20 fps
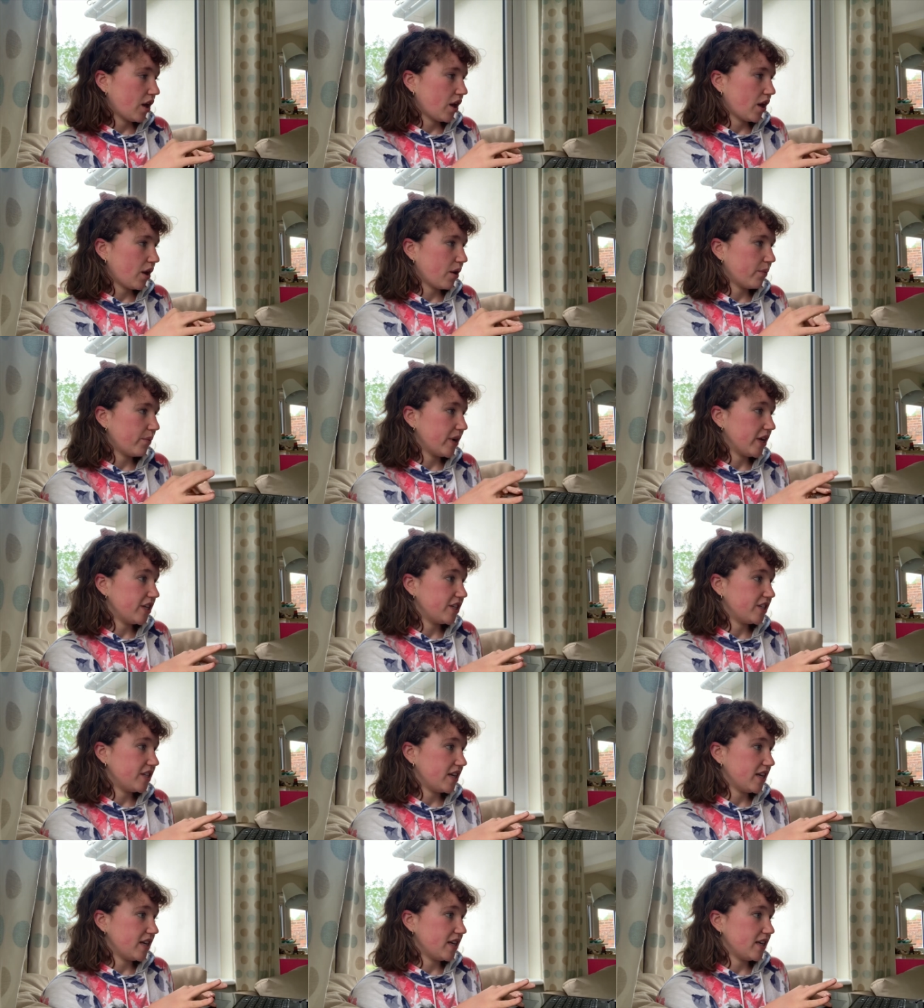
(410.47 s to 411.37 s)

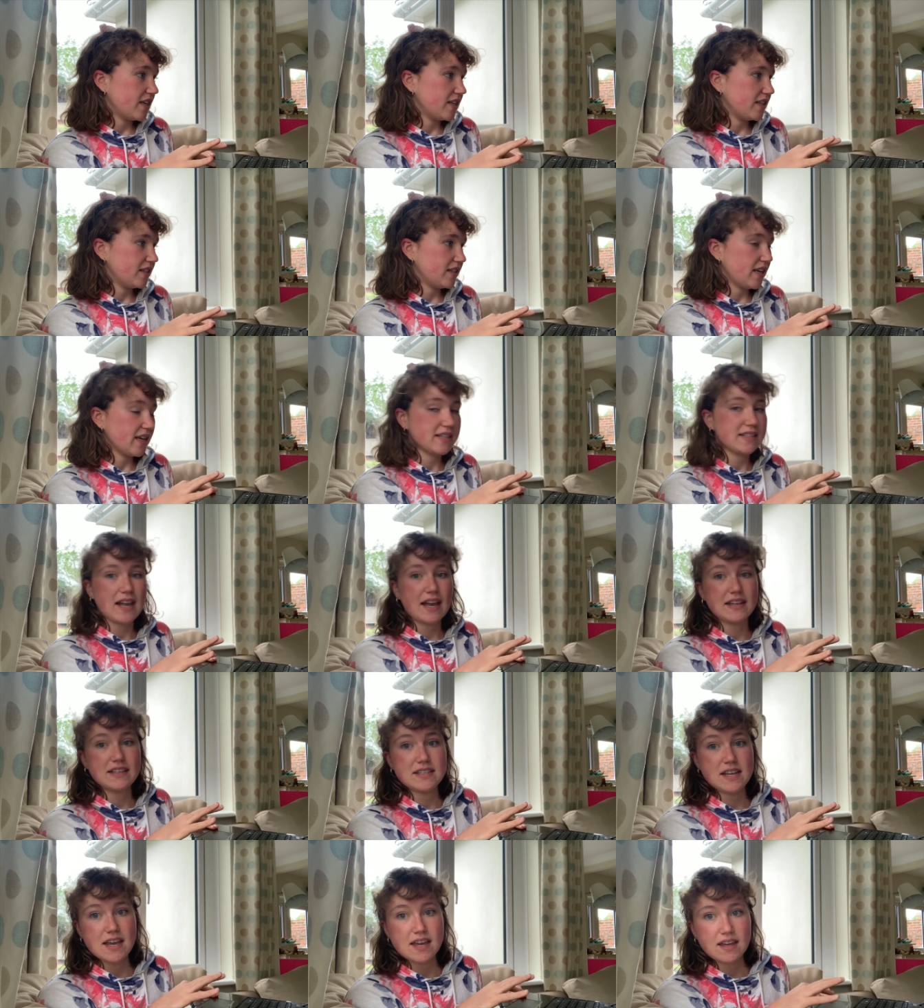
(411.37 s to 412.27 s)
Which is
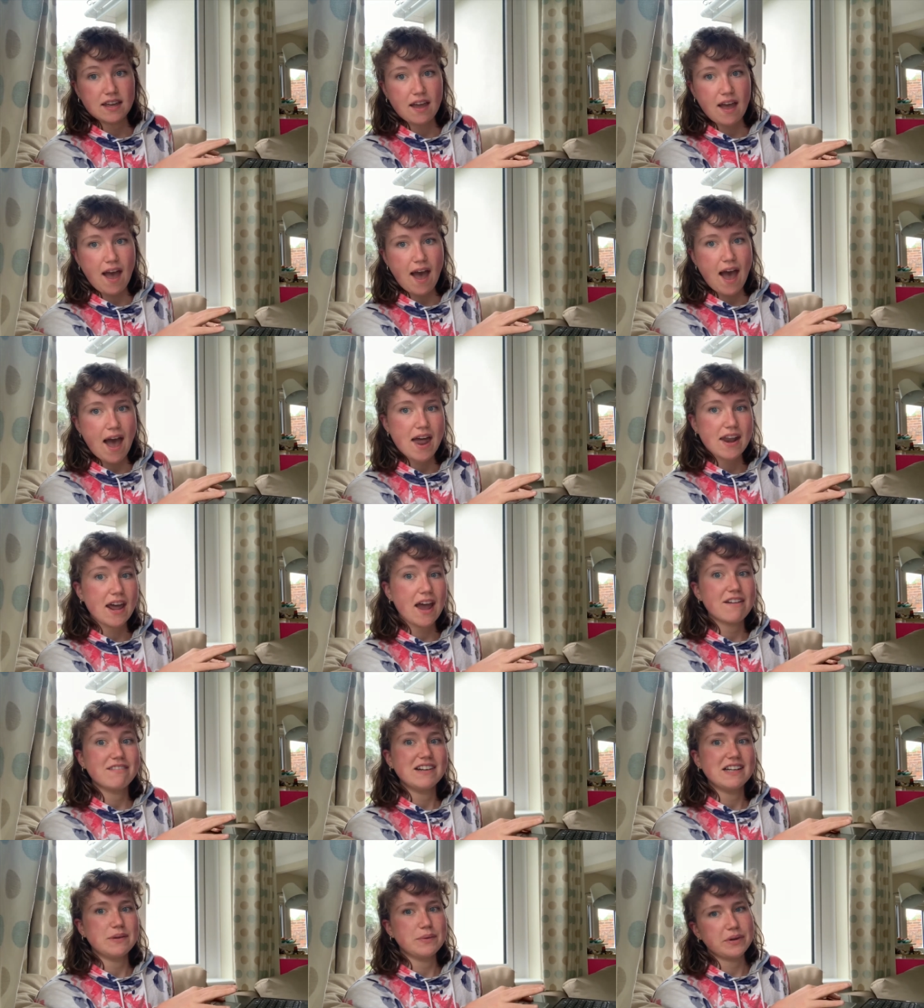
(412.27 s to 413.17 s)
exciting. And I
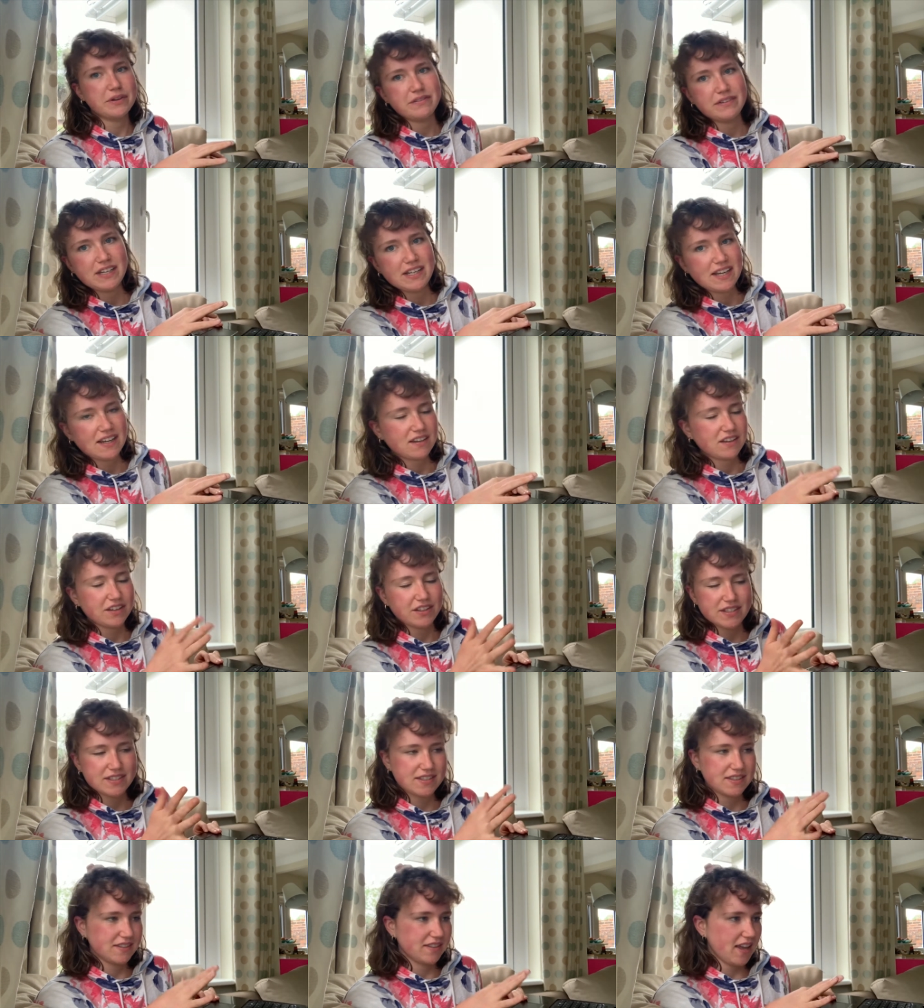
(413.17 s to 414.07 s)
really wanna read it,
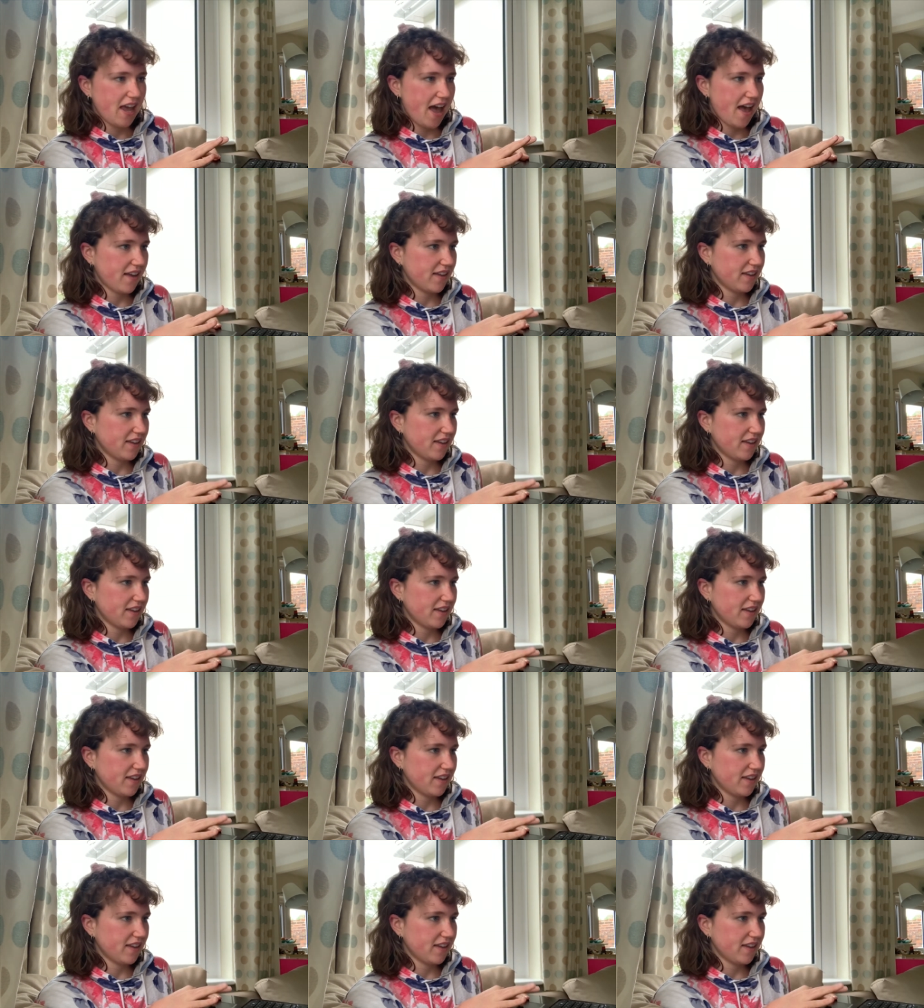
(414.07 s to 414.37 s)
because yeah.